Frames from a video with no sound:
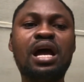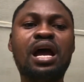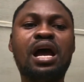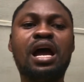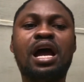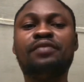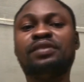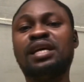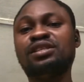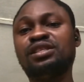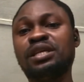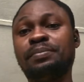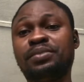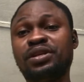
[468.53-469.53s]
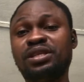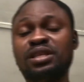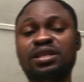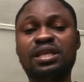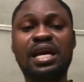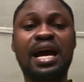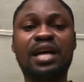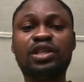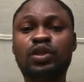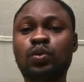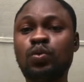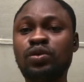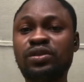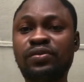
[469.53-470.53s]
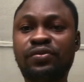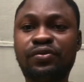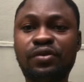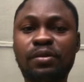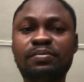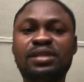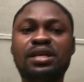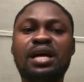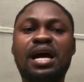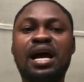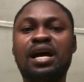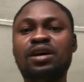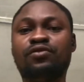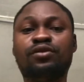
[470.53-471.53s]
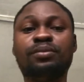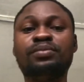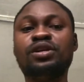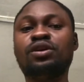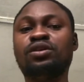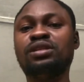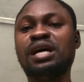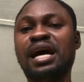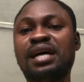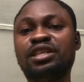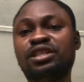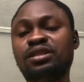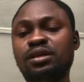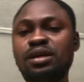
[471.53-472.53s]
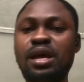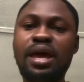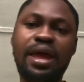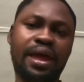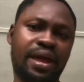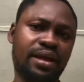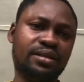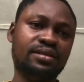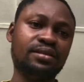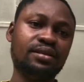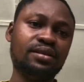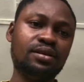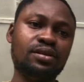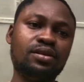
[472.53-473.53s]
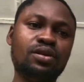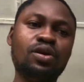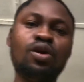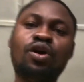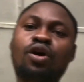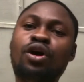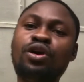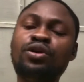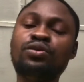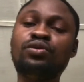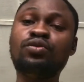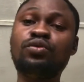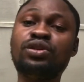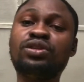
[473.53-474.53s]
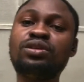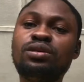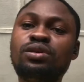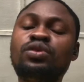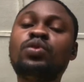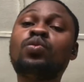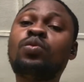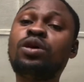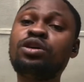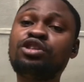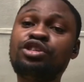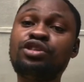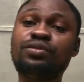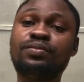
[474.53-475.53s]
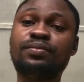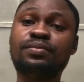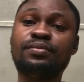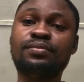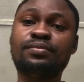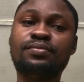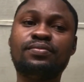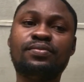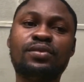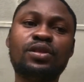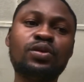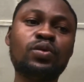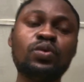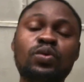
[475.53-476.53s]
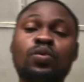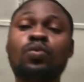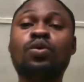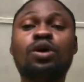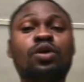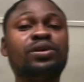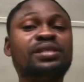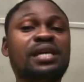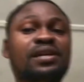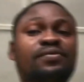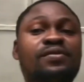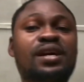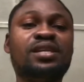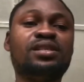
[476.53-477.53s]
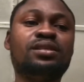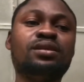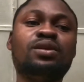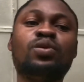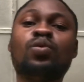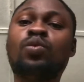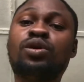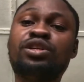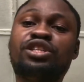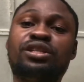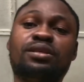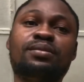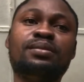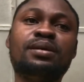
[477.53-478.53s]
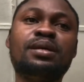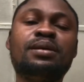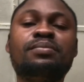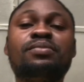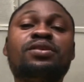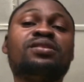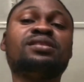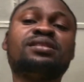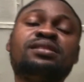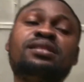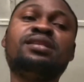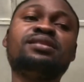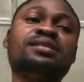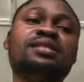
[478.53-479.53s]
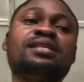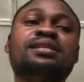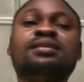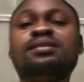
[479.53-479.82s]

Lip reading: after separating the hatched ones from the unhatched eggs, all you do is you wash. We always advise washing because the snails need